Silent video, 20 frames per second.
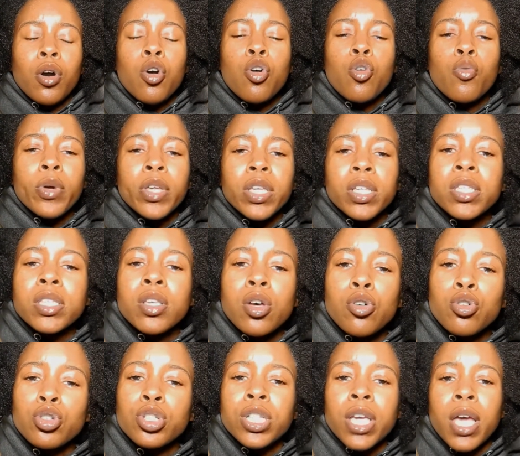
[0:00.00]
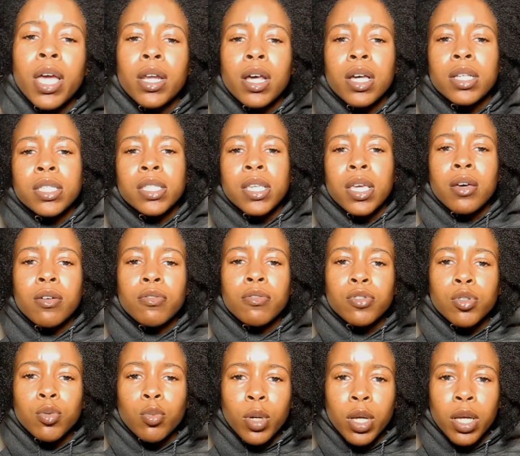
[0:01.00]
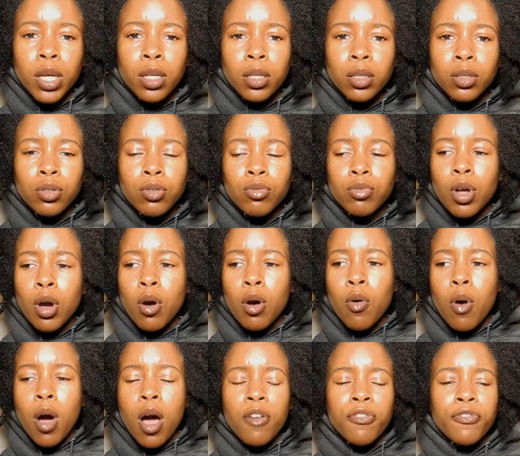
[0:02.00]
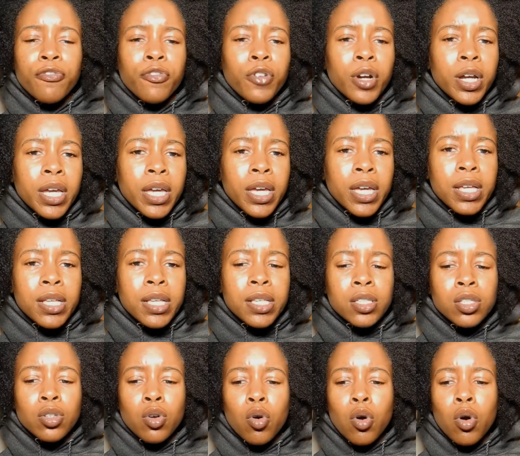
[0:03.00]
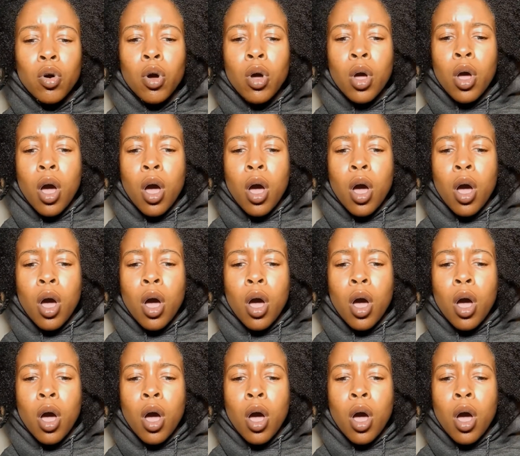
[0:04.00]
who we associate ourselves with, you know, our friends or